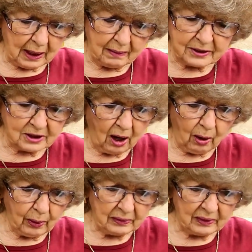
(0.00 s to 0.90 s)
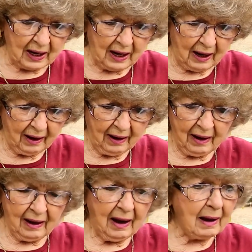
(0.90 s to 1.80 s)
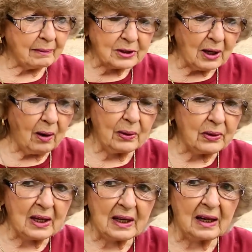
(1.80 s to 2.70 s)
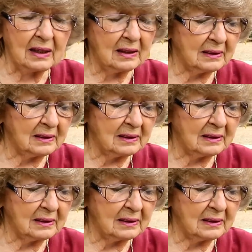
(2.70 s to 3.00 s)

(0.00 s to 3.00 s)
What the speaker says: I'm sorry that I